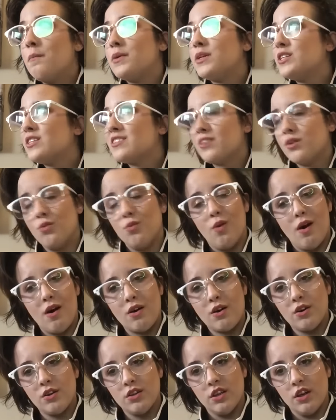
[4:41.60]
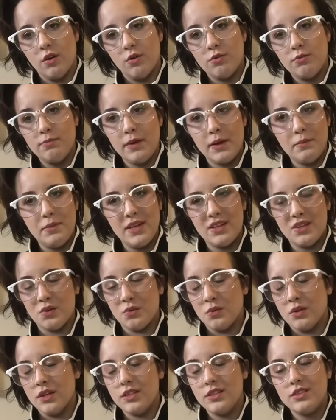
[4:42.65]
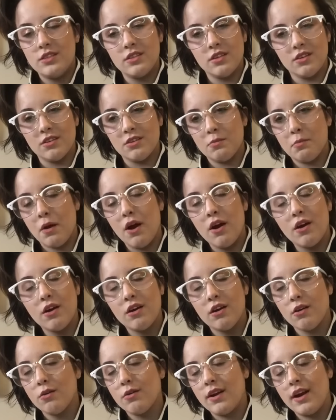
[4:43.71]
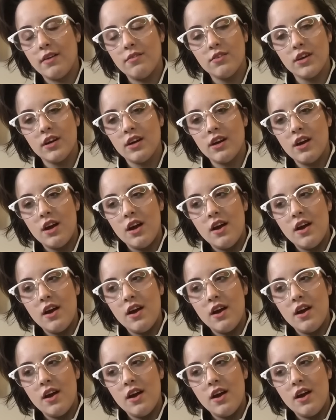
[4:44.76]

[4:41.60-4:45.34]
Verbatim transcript: But just a walk alone, maybe in the woods or the park or whatever,